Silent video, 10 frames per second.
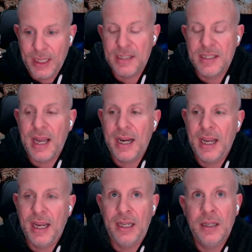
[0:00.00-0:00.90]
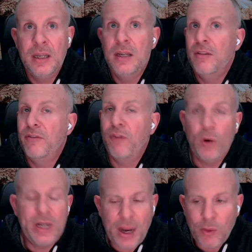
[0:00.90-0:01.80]
Is that a
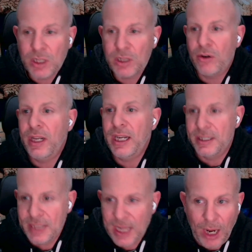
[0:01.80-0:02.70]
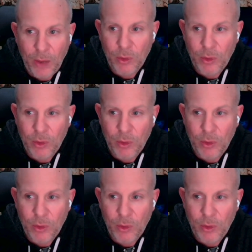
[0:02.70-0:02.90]
40-hour learning, a 10-hour